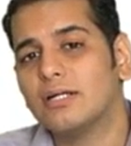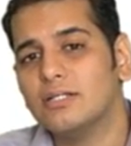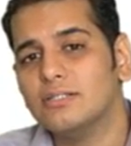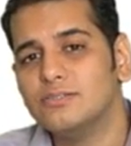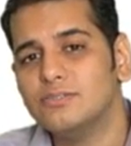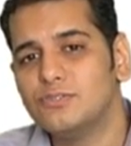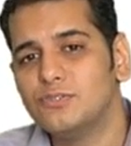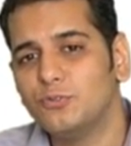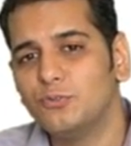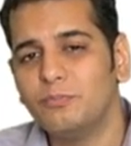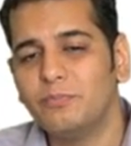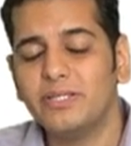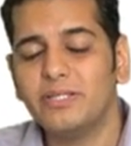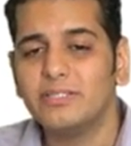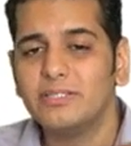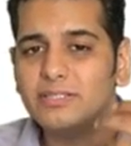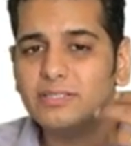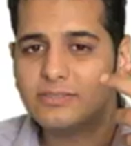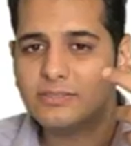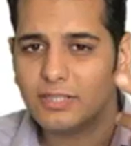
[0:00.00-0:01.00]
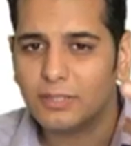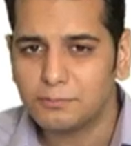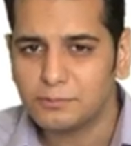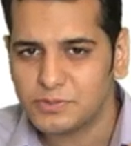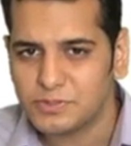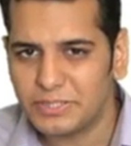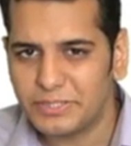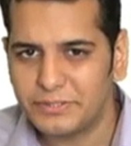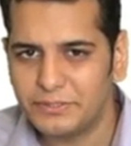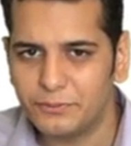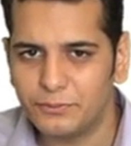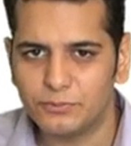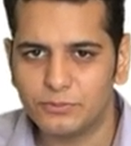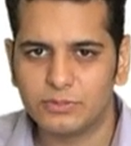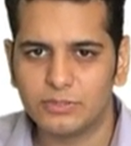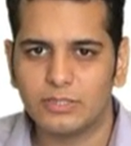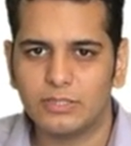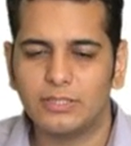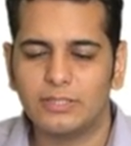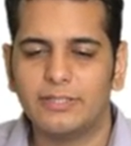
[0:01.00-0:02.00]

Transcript: consuming the substitutes,